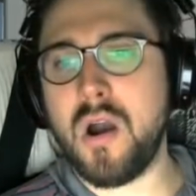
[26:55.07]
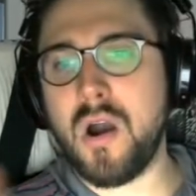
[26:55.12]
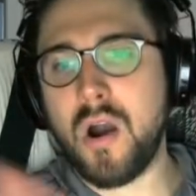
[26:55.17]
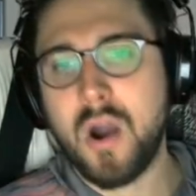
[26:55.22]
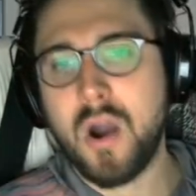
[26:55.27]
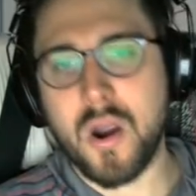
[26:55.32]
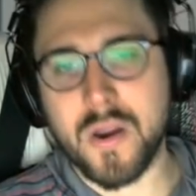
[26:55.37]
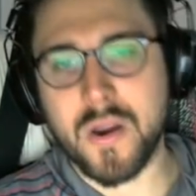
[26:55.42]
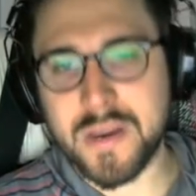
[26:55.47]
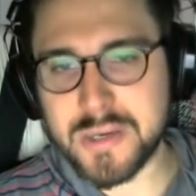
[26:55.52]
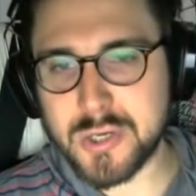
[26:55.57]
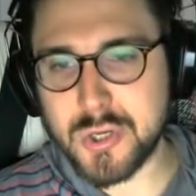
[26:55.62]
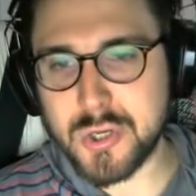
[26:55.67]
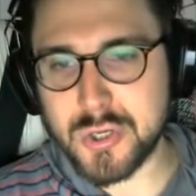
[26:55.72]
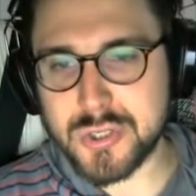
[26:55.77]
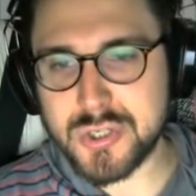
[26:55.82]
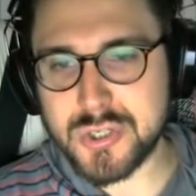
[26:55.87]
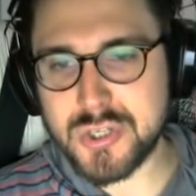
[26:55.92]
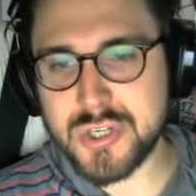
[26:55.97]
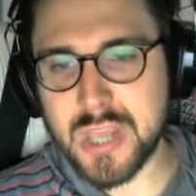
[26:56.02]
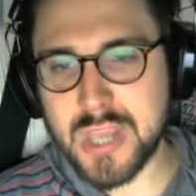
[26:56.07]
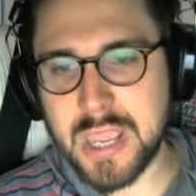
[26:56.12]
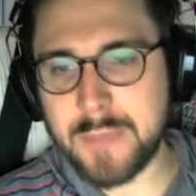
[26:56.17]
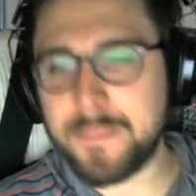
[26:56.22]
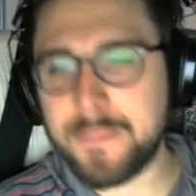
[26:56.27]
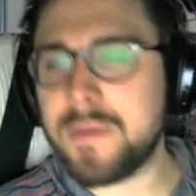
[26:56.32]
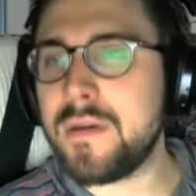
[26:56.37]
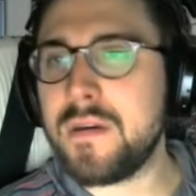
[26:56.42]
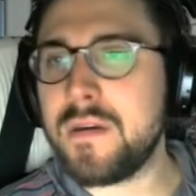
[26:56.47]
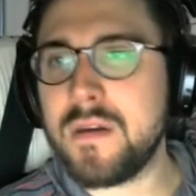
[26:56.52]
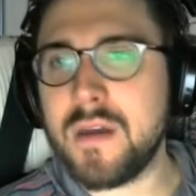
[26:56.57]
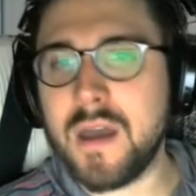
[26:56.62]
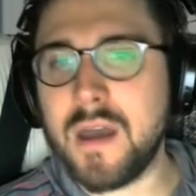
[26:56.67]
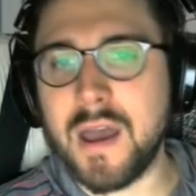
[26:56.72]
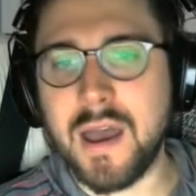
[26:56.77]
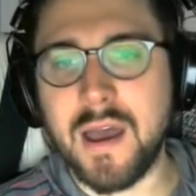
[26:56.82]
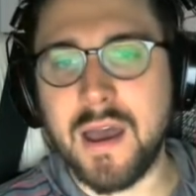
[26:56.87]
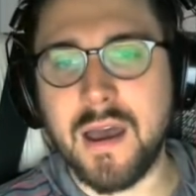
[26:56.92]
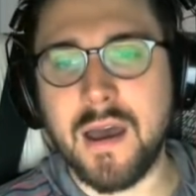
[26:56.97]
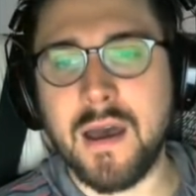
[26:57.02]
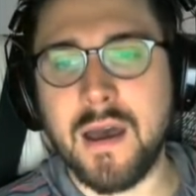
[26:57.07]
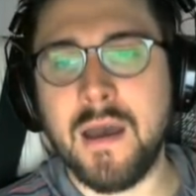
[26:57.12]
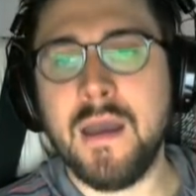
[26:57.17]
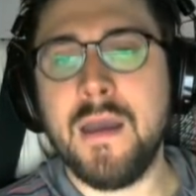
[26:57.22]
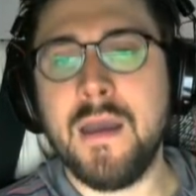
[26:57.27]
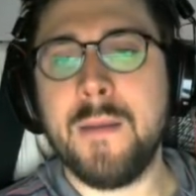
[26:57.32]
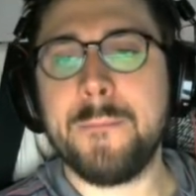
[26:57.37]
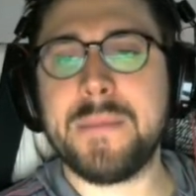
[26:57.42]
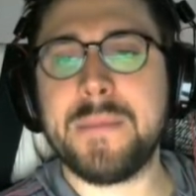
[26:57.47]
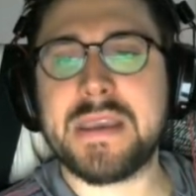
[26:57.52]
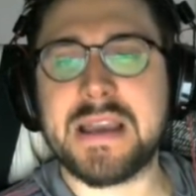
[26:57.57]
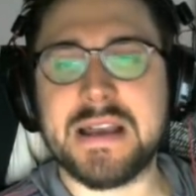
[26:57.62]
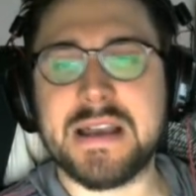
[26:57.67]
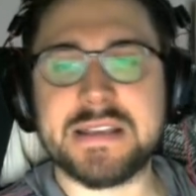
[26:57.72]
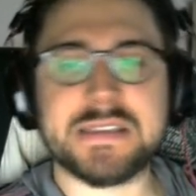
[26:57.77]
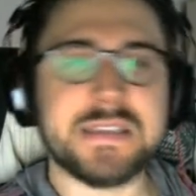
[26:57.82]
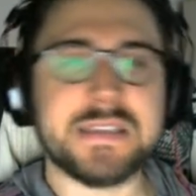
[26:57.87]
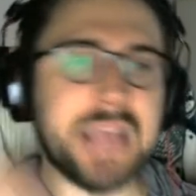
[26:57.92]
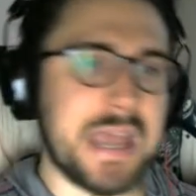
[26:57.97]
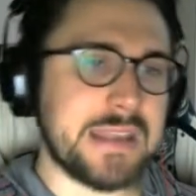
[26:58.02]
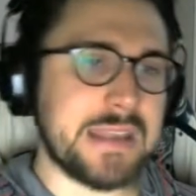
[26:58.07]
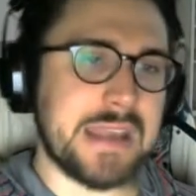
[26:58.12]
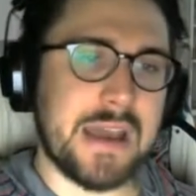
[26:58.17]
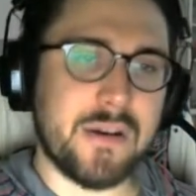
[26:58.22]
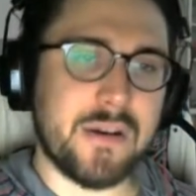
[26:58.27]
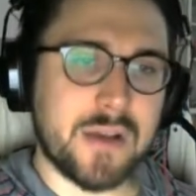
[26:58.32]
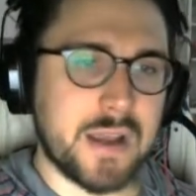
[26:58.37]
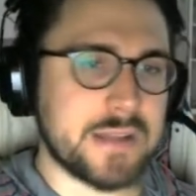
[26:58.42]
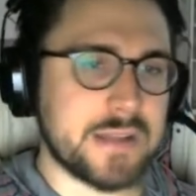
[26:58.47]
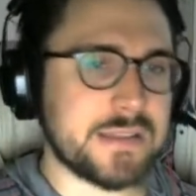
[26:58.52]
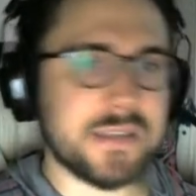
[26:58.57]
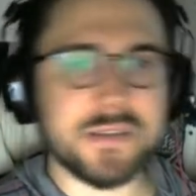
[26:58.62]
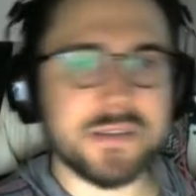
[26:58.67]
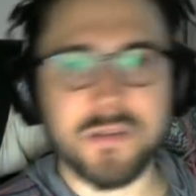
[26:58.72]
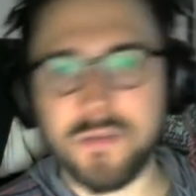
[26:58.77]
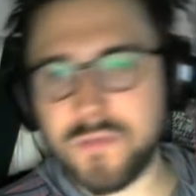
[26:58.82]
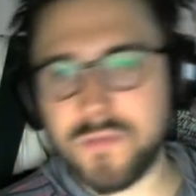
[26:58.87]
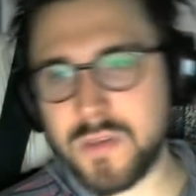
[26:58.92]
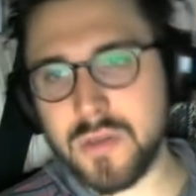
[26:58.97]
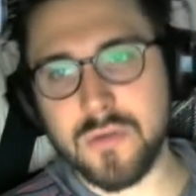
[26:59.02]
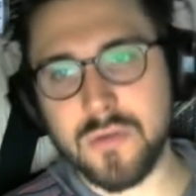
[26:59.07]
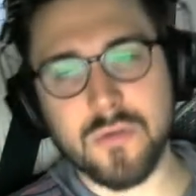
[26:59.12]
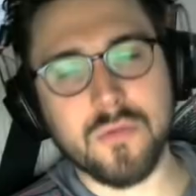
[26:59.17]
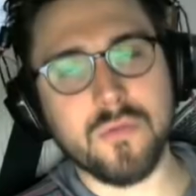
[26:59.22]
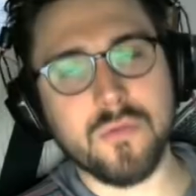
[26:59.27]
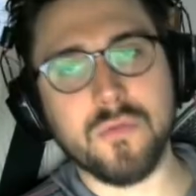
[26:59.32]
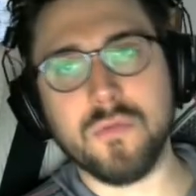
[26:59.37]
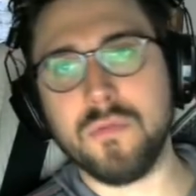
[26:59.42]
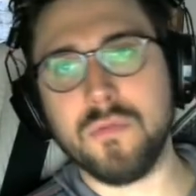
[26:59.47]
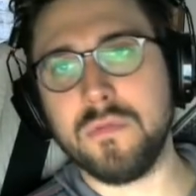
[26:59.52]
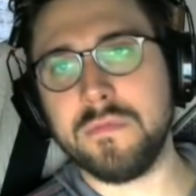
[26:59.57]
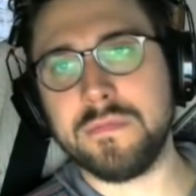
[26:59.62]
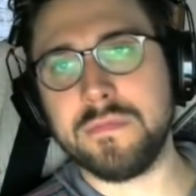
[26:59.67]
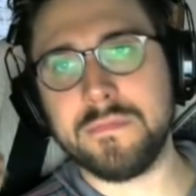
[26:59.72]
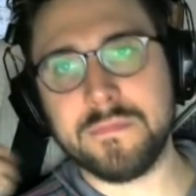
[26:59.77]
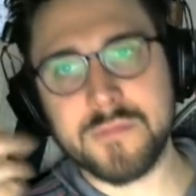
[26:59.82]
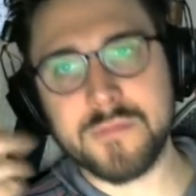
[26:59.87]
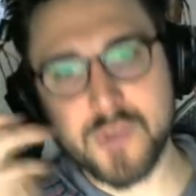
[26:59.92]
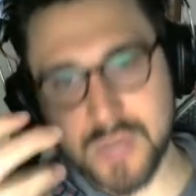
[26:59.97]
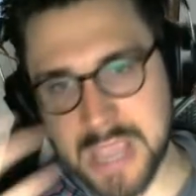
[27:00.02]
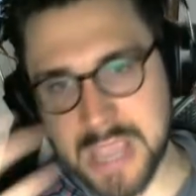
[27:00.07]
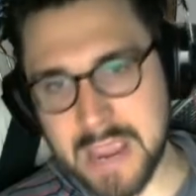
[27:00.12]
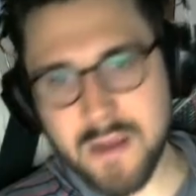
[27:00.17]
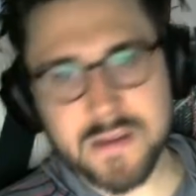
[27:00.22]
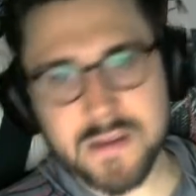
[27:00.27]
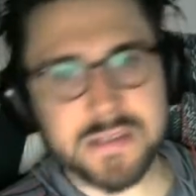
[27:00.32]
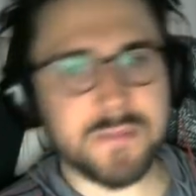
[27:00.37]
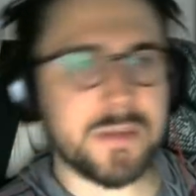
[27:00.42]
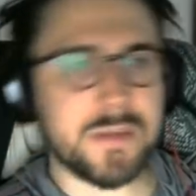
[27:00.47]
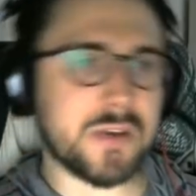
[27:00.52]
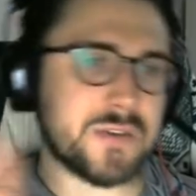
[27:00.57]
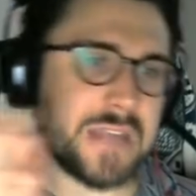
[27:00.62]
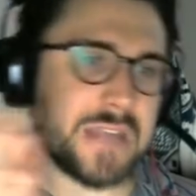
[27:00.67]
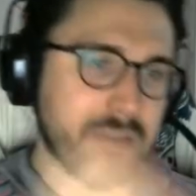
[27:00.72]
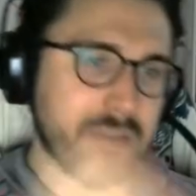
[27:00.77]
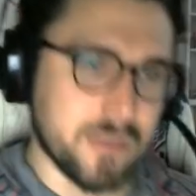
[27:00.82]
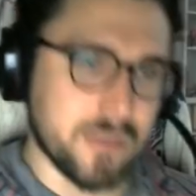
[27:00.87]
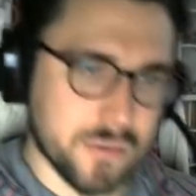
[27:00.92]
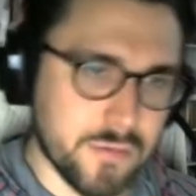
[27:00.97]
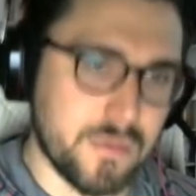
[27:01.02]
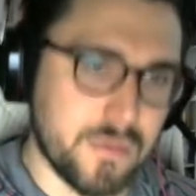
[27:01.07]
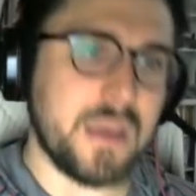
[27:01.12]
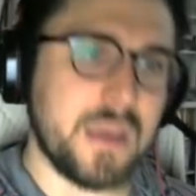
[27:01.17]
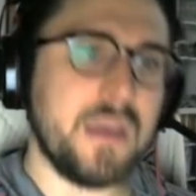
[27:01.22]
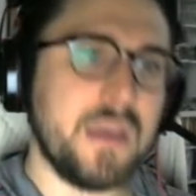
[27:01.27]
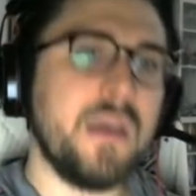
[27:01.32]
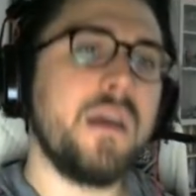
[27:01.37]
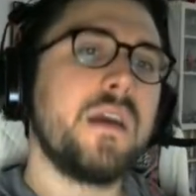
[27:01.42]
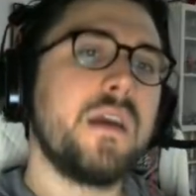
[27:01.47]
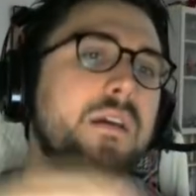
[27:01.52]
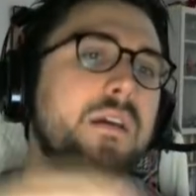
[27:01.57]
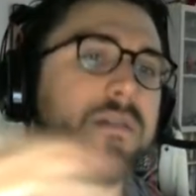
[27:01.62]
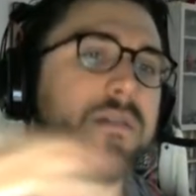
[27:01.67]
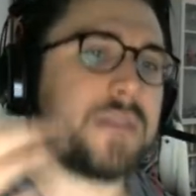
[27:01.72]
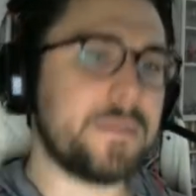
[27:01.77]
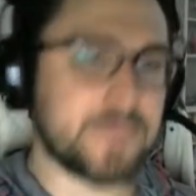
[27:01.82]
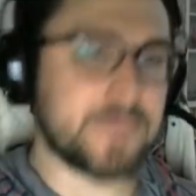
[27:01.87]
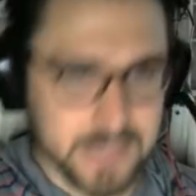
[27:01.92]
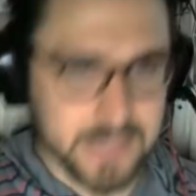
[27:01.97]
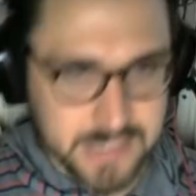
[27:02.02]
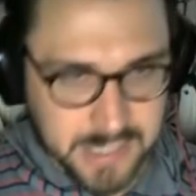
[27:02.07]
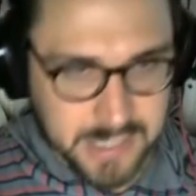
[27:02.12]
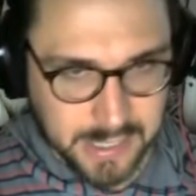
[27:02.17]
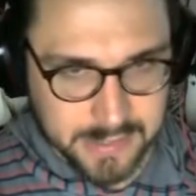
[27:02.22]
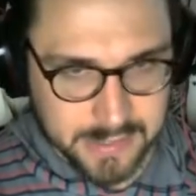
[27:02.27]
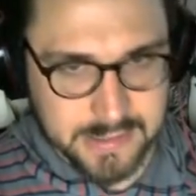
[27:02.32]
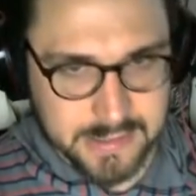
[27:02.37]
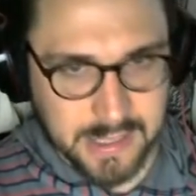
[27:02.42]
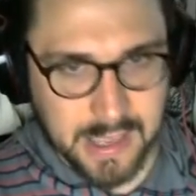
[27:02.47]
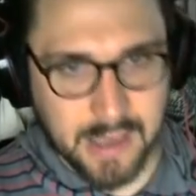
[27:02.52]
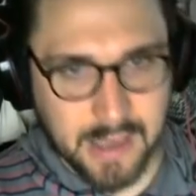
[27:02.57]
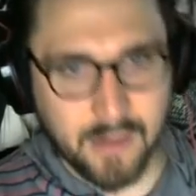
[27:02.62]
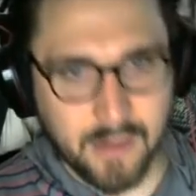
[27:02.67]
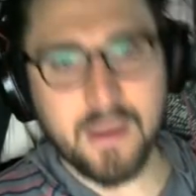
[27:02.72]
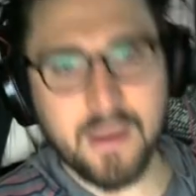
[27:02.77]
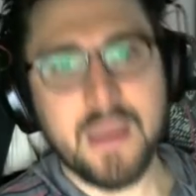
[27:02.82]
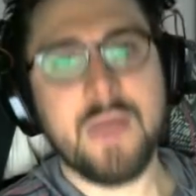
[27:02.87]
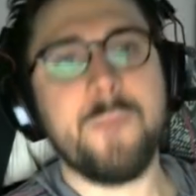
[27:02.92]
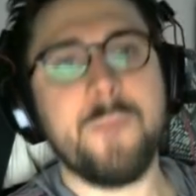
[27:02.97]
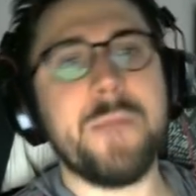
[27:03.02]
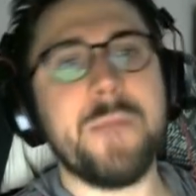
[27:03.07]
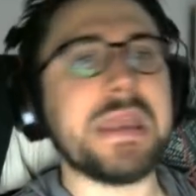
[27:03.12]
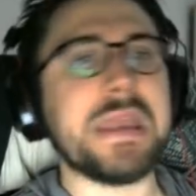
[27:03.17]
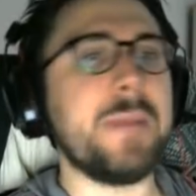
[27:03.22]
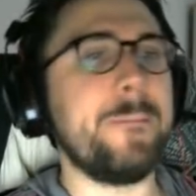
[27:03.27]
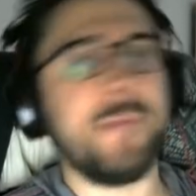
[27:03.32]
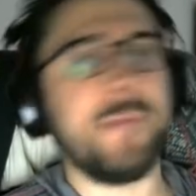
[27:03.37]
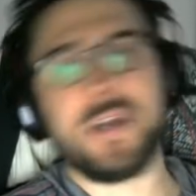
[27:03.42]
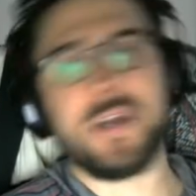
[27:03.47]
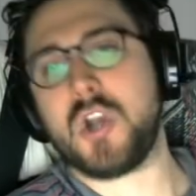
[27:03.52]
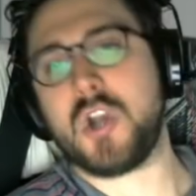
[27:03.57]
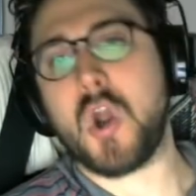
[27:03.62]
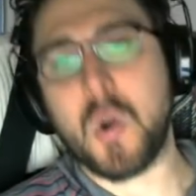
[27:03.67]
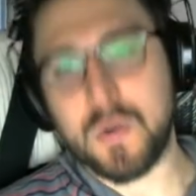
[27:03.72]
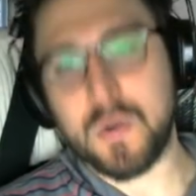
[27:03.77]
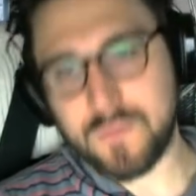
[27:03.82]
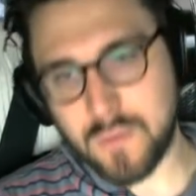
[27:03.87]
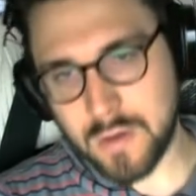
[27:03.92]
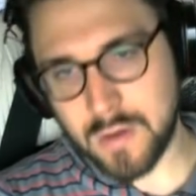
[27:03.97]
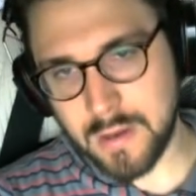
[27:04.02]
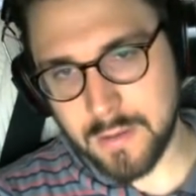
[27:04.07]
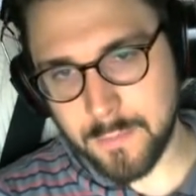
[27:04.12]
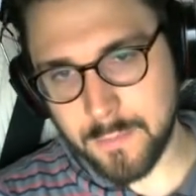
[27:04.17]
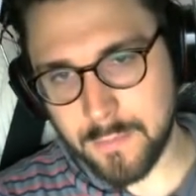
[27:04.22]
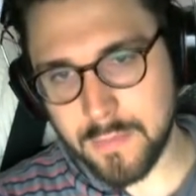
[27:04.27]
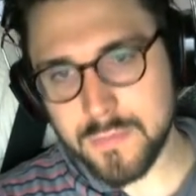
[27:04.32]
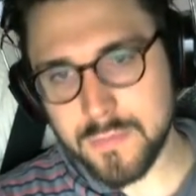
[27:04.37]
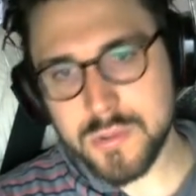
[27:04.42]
are in good shape. Because that now cuts it. So if you Dracarys him, he goes down to 3, goes up to 6 now, making it much harder for him